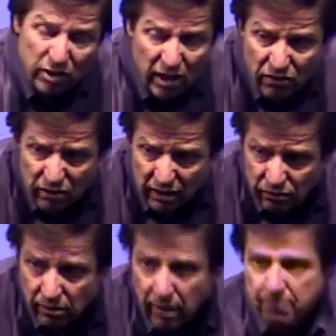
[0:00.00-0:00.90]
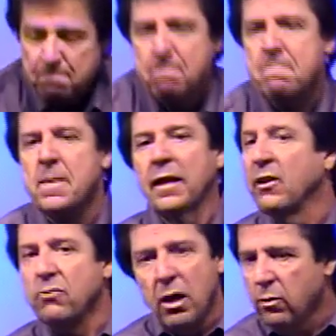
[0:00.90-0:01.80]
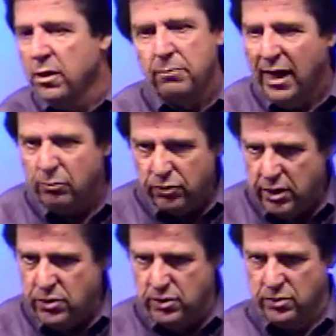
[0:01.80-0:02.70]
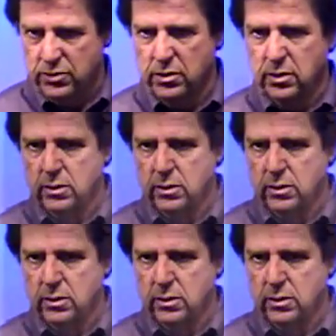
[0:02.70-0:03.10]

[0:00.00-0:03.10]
teach this? That's not what the Bible teaches.